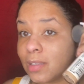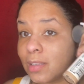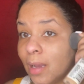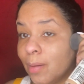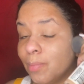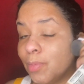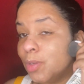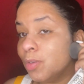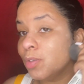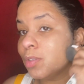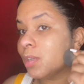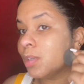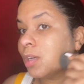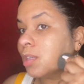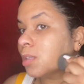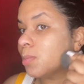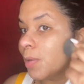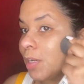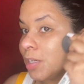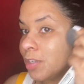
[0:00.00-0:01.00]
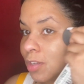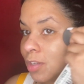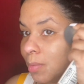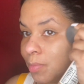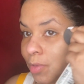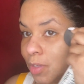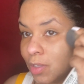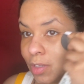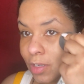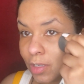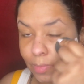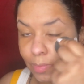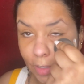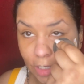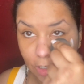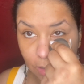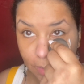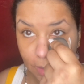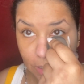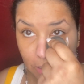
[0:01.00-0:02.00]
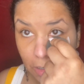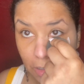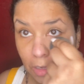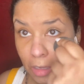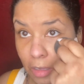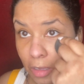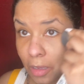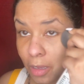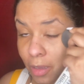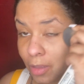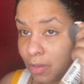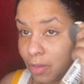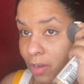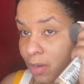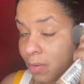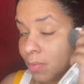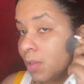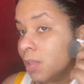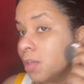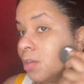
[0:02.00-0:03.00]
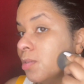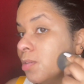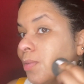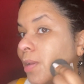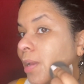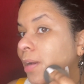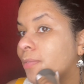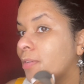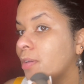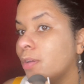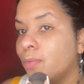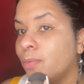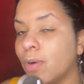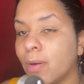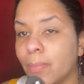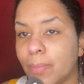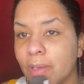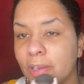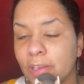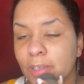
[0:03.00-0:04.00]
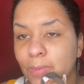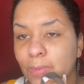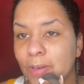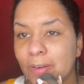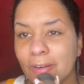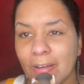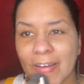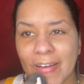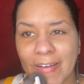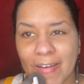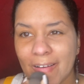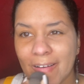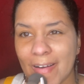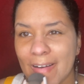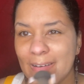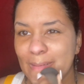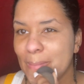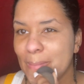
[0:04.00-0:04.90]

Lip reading: I'm used to a sponge, so I'm using a sponge, but you could really use whatever you want because we don't care how